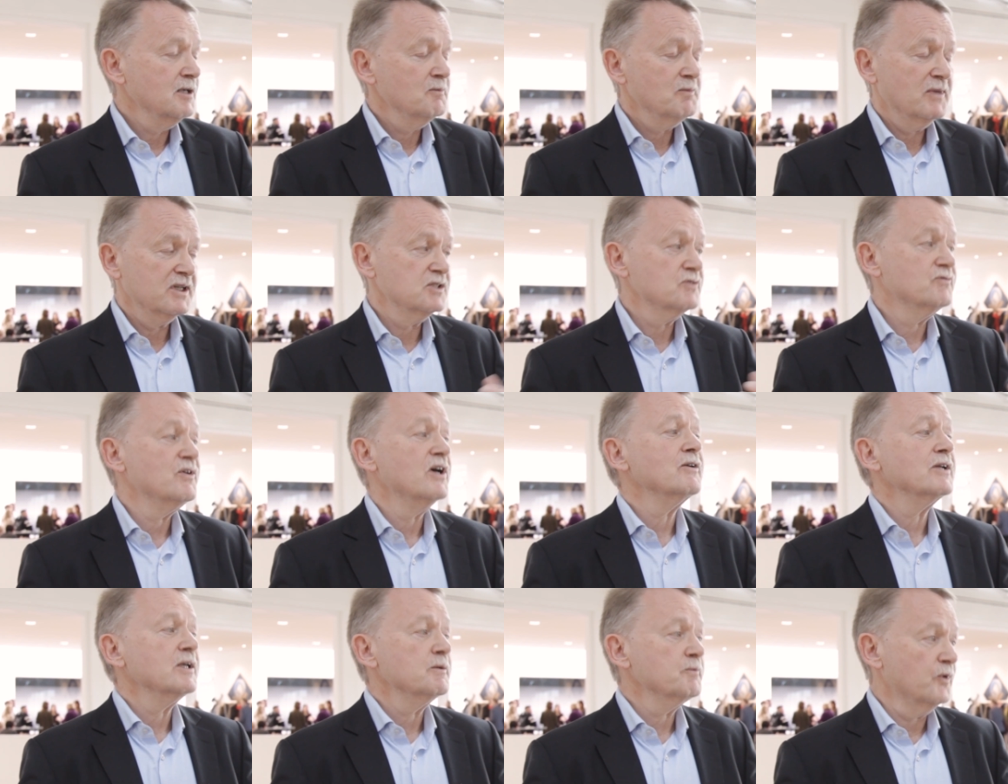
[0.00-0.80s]
But it's
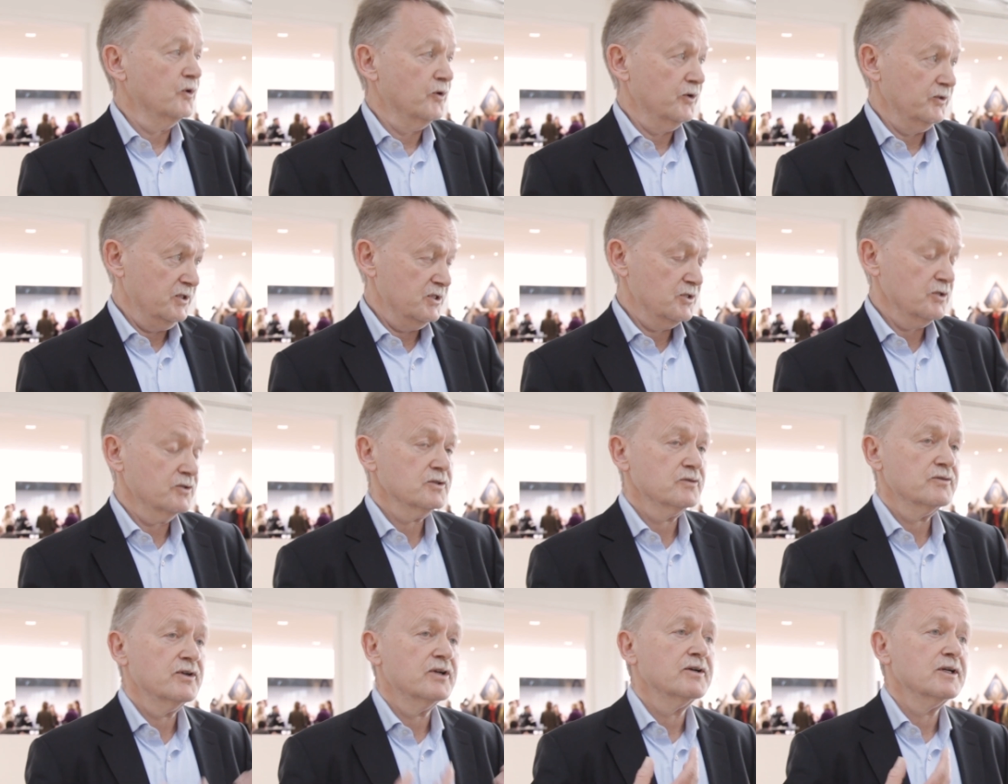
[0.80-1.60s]
very important. It's
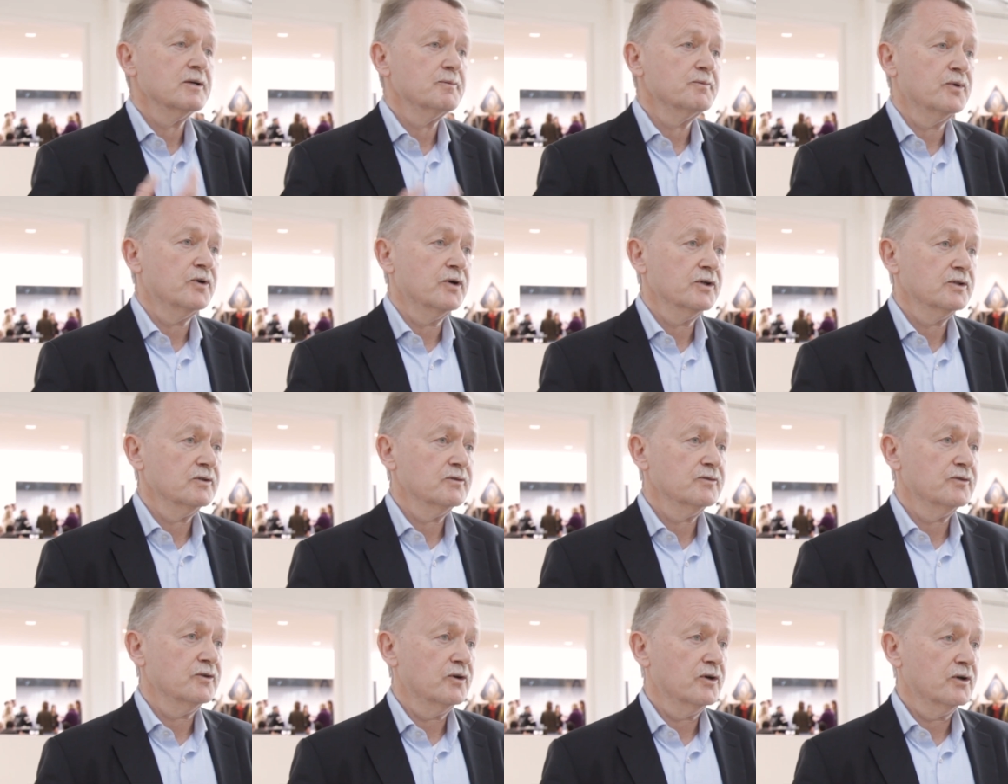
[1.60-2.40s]
also very important
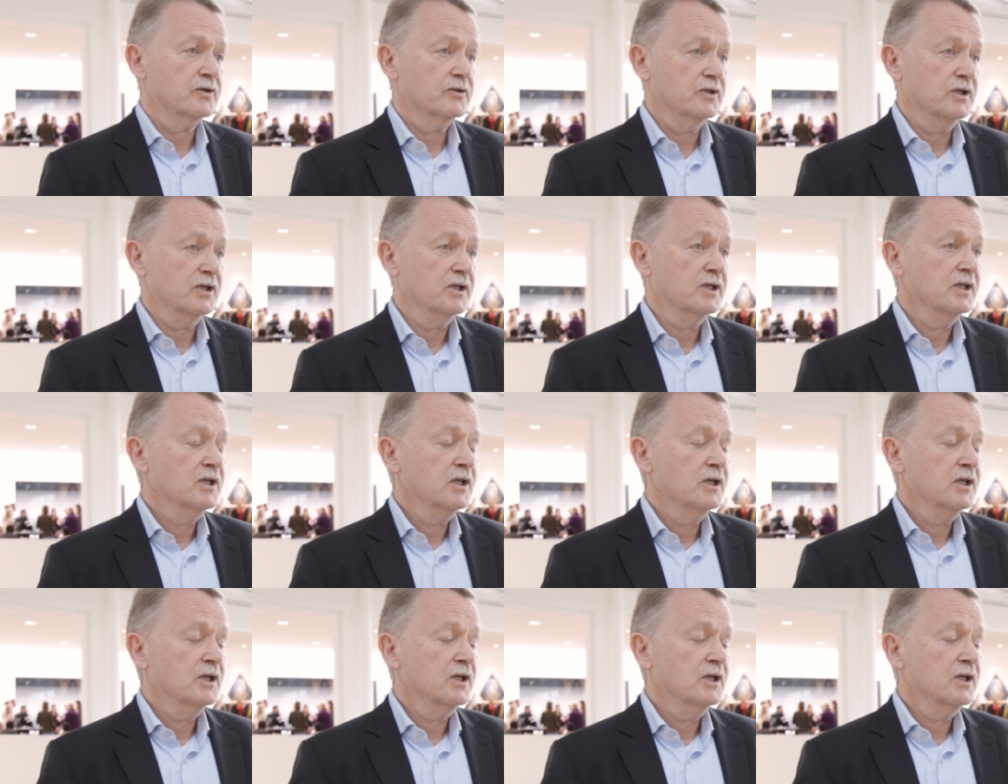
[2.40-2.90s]
for